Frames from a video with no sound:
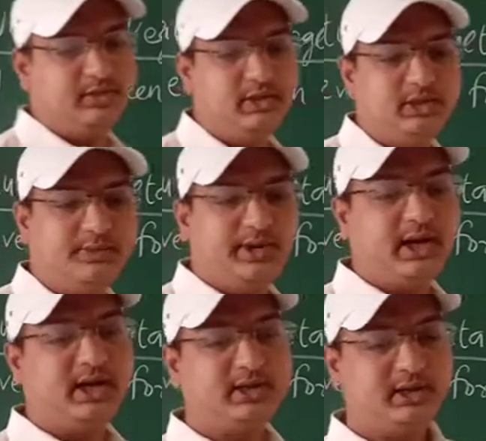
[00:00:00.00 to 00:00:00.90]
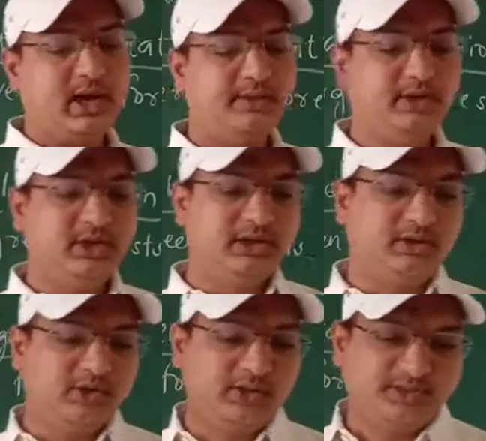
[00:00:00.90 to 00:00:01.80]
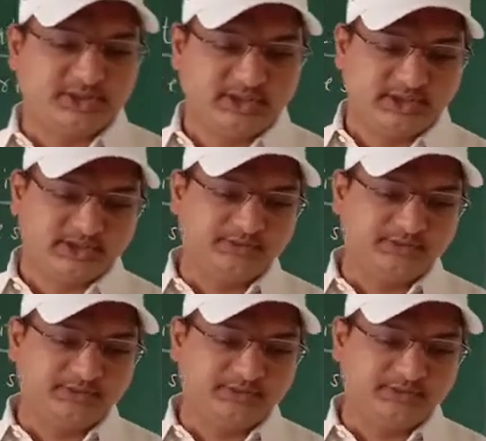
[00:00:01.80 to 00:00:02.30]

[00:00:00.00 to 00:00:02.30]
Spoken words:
The bracket I have written about the percentage.